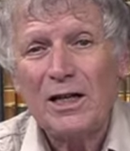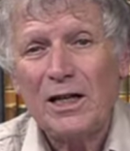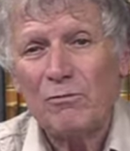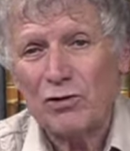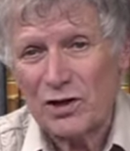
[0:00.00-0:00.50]

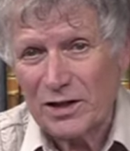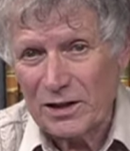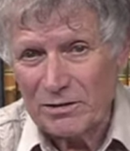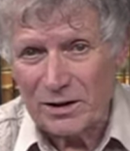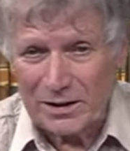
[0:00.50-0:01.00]
he was
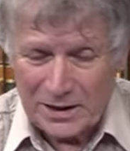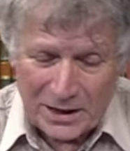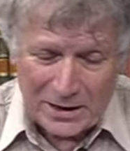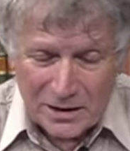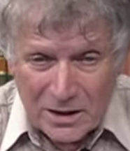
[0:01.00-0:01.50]
skilled at
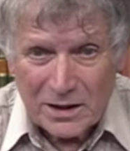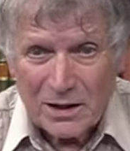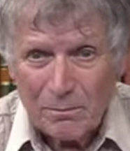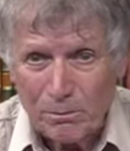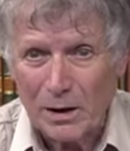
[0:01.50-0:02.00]
tennis,
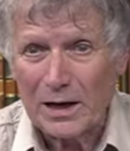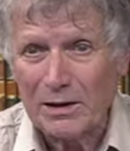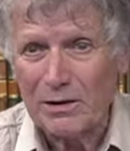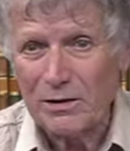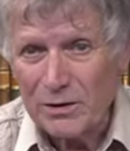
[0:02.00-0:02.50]

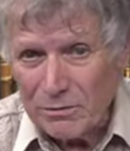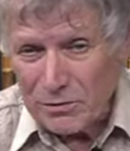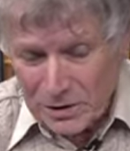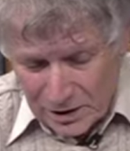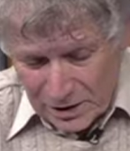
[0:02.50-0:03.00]
played the
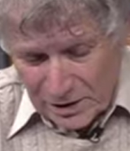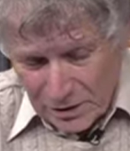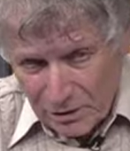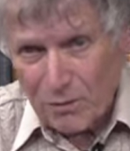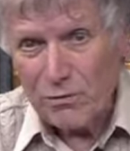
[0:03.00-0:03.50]
lute,
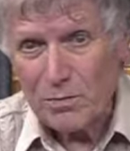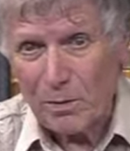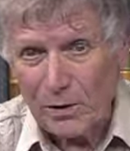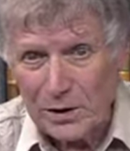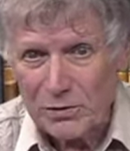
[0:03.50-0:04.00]
wrote
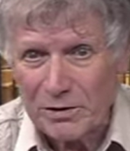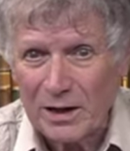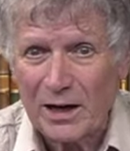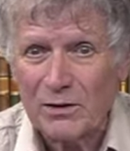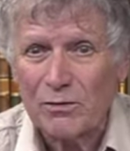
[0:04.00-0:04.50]

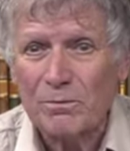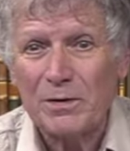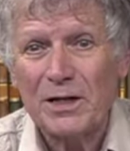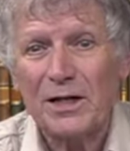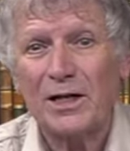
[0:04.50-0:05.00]
poetry, and could
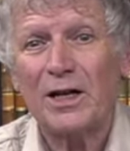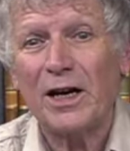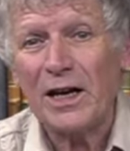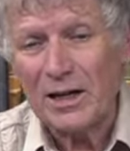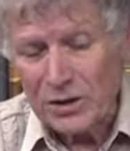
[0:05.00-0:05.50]
be
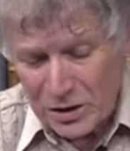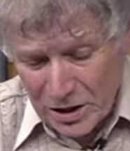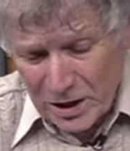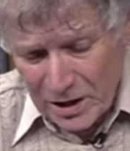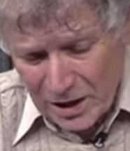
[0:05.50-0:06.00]
engaged
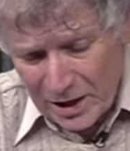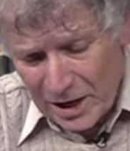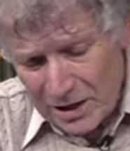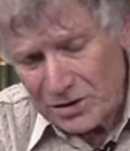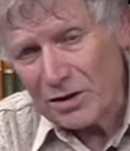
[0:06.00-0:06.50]

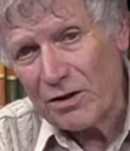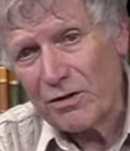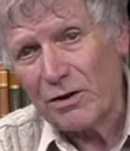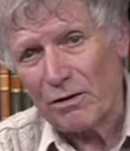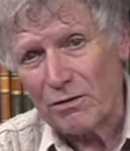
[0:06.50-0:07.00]
in
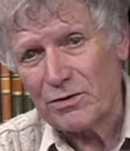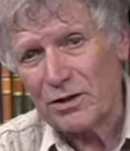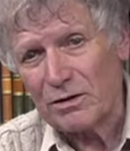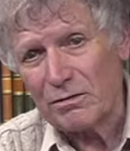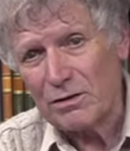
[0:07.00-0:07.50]

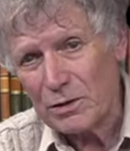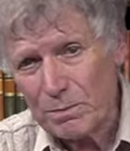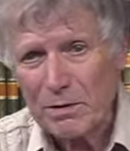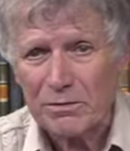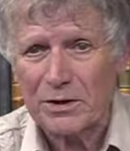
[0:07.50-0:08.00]
theological
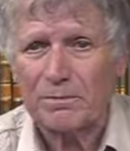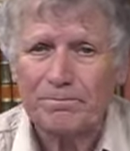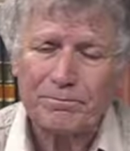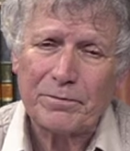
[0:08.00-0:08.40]
disputes.